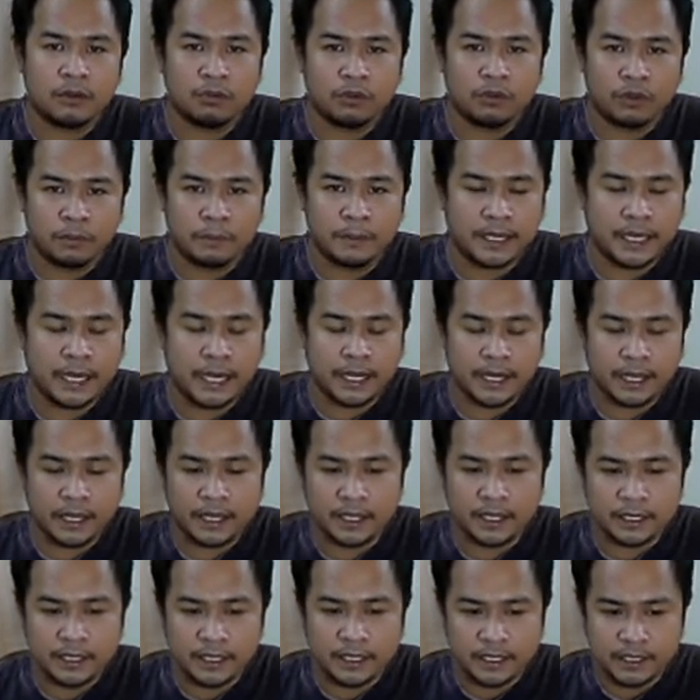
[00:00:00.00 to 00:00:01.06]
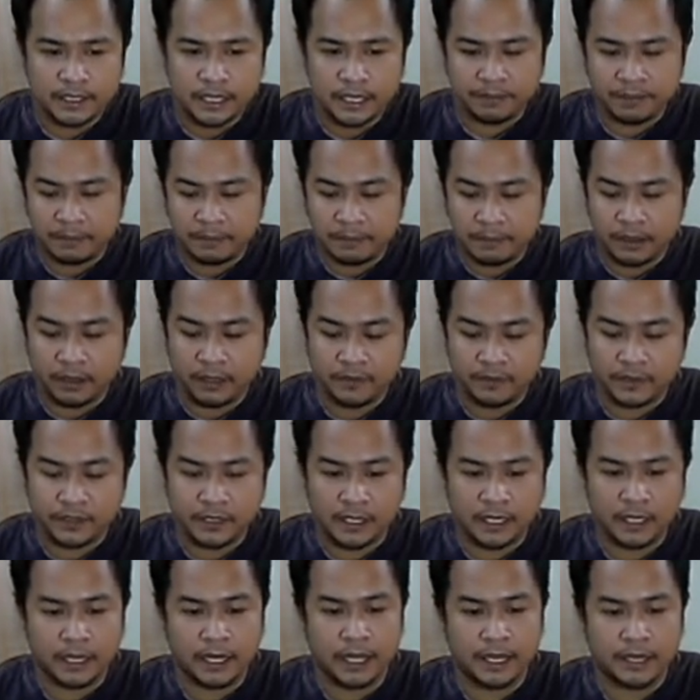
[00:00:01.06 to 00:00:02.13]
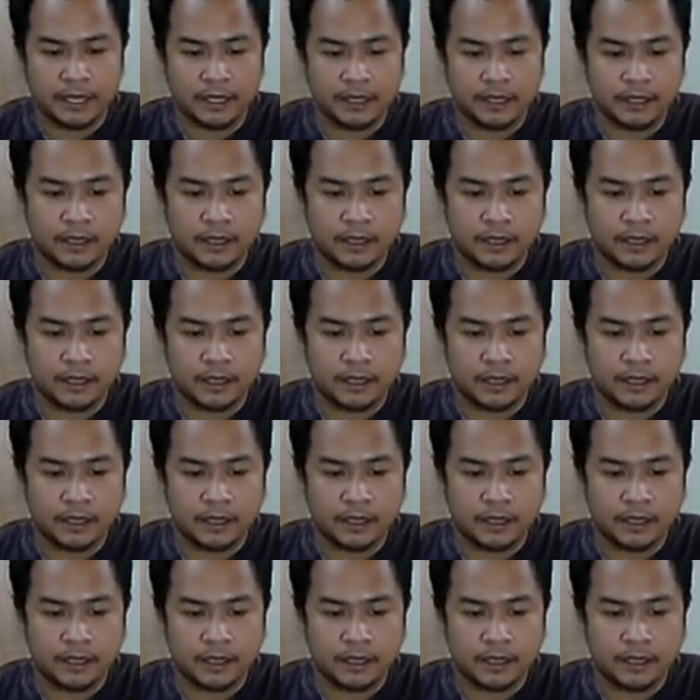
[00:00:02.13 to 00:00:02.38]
will be getting the same amount of sunlight.